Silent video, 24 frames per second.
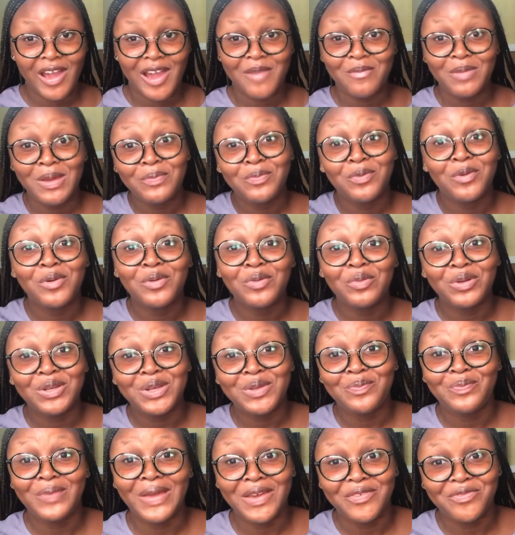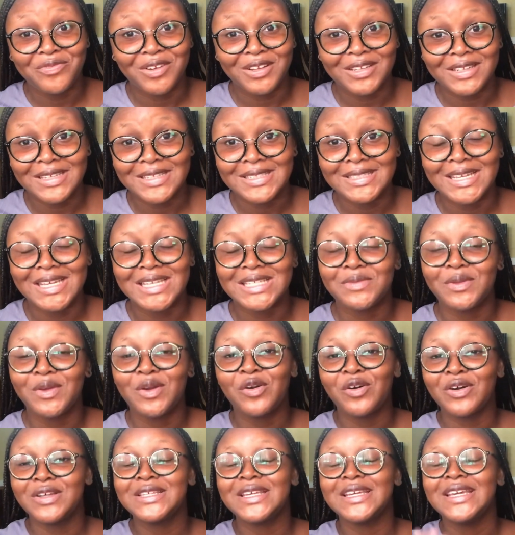People would pay for these things
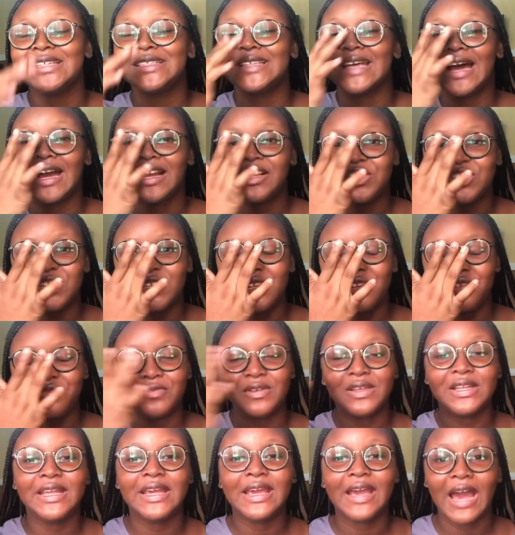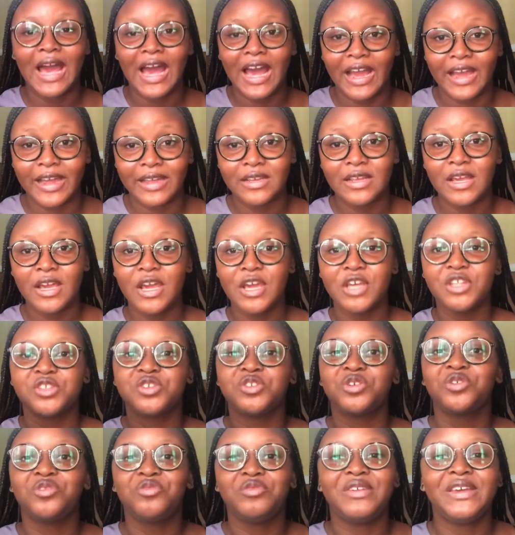because it's actually really hard to
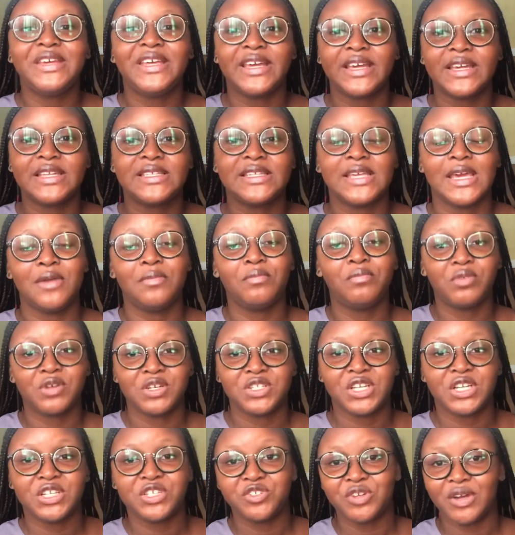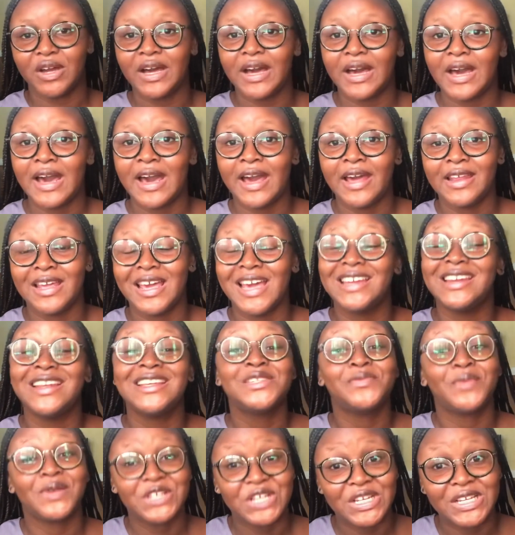create a budget tracker and
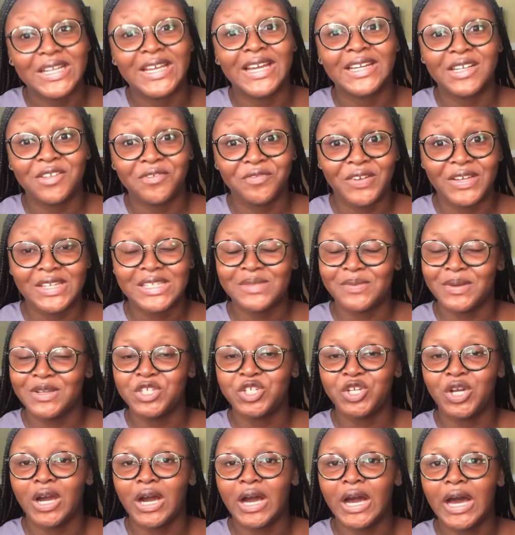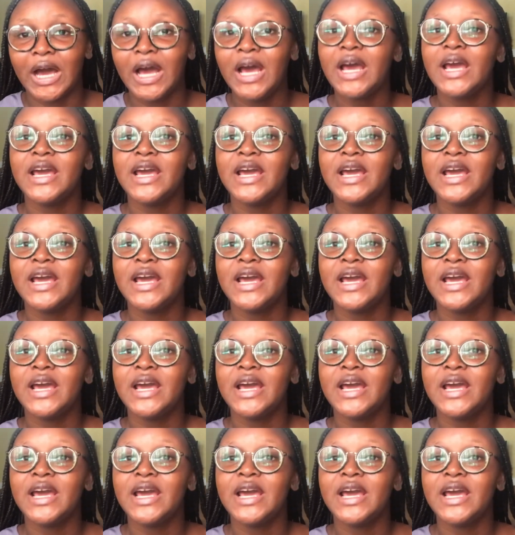especially an investment tracker.